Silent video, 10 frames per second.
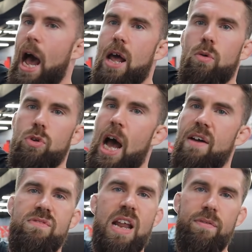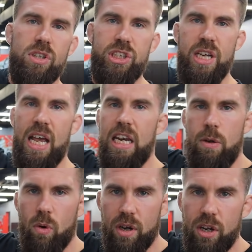I've never seen
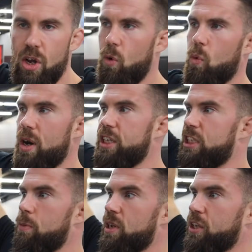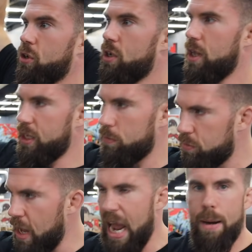anyone run at someone like they're gonna
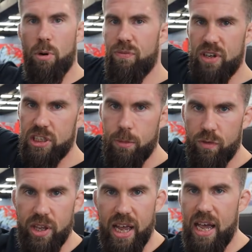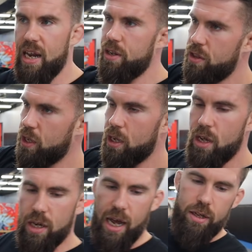like hammer fist them over the head and then the
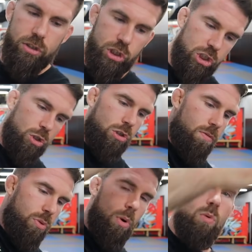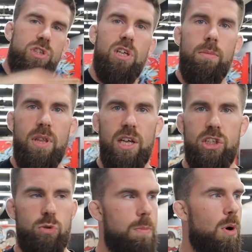guy throws them and they
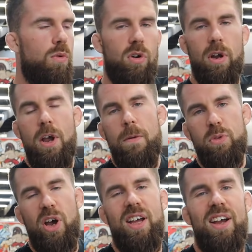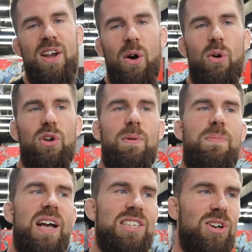sweep over. Or the
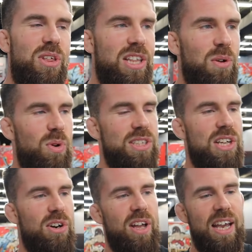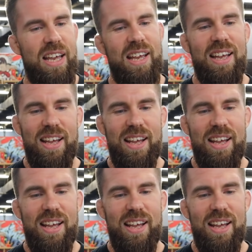best are like the ones that are like